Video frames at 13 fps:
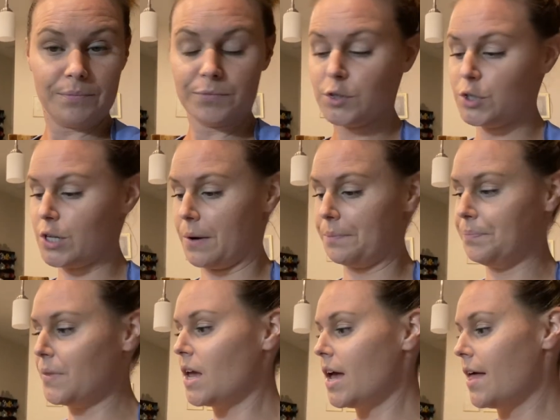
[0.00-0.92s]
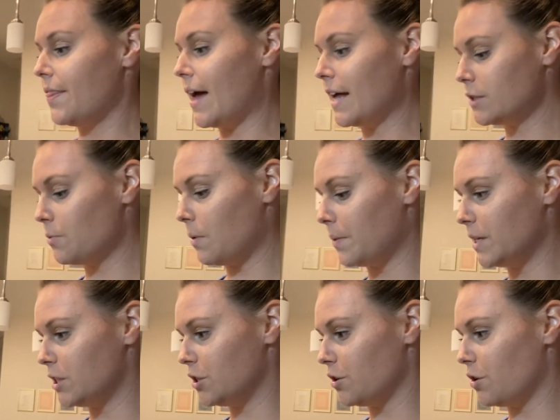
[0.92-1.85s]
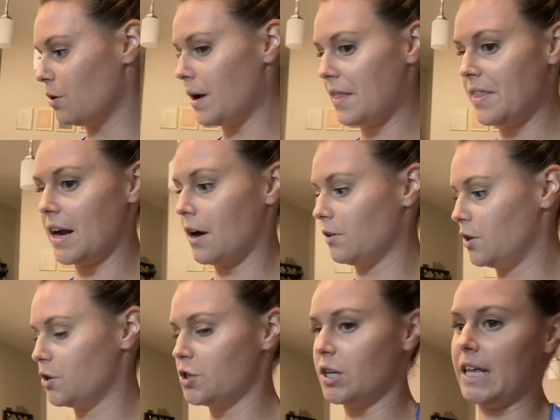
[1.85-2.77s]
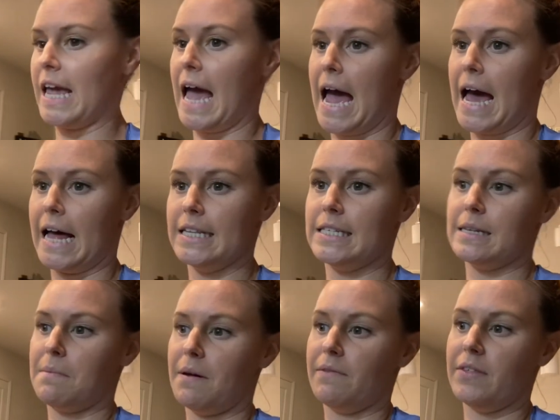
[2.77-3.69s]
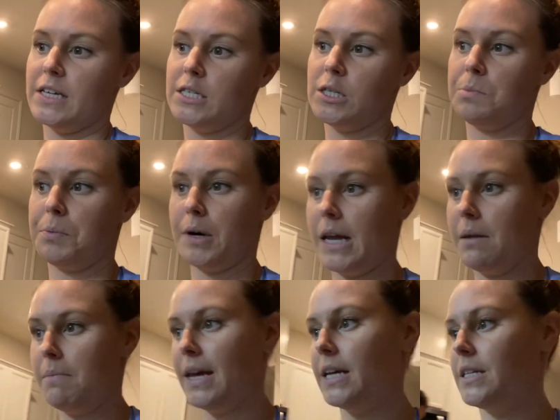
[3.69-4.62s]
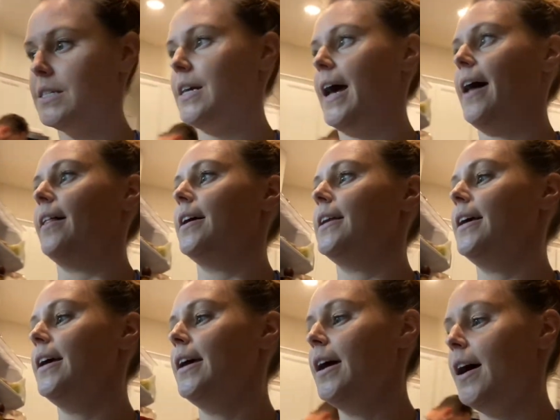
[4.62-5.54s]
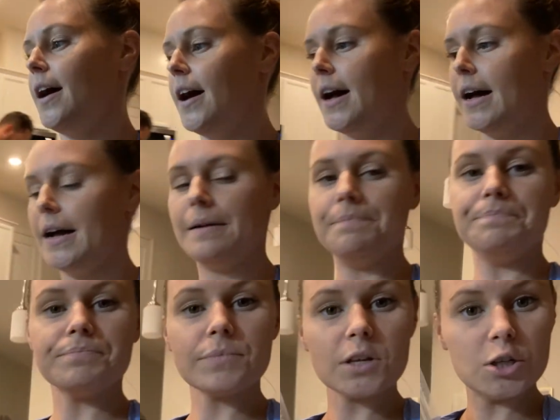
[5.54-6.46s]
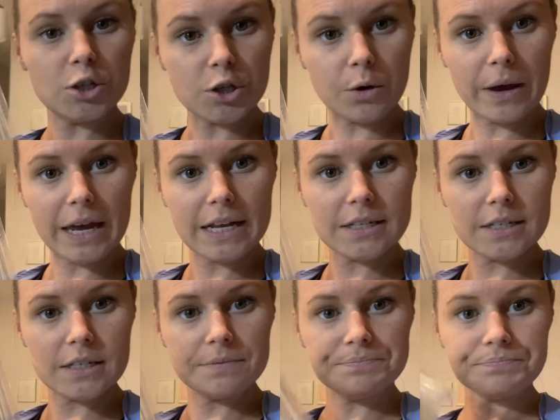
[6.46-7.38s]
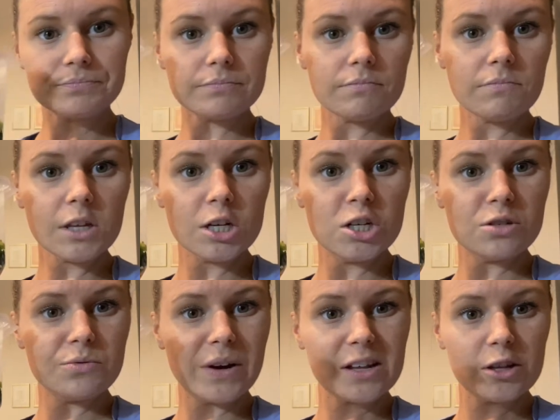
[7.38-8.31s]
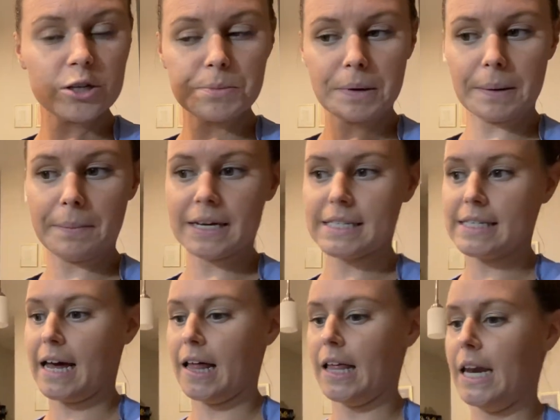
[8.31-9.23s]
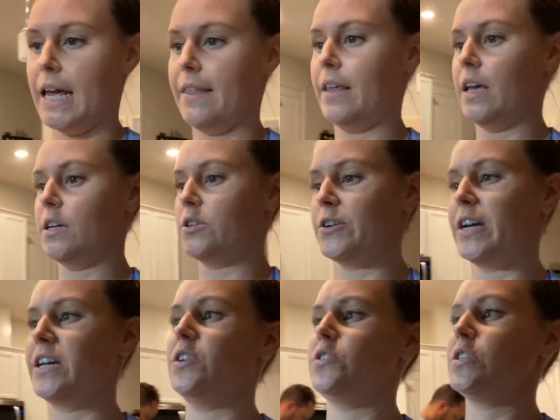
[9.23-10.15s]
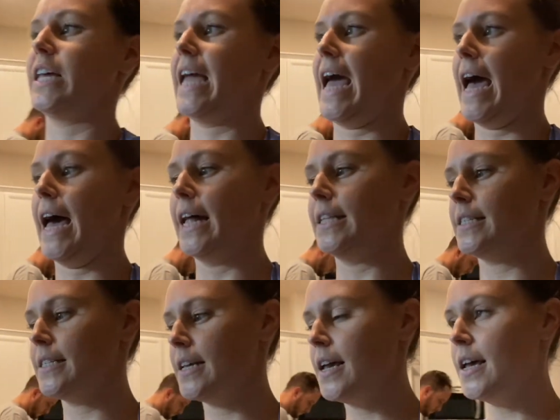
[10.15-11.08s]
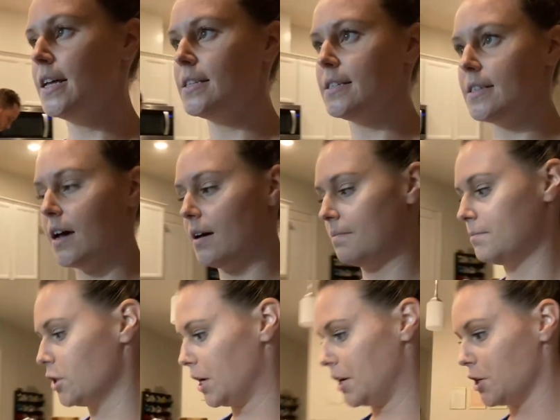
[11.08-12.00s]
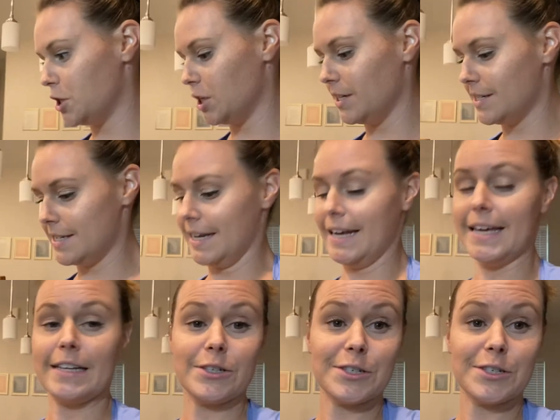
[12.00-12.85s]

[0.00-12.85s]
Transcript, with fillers: So that's what we do. And then I'll usually add some of this spring mix salad um, to it. Just regular spring mix salad. And then Trent usually adds some cheddar cheese to his.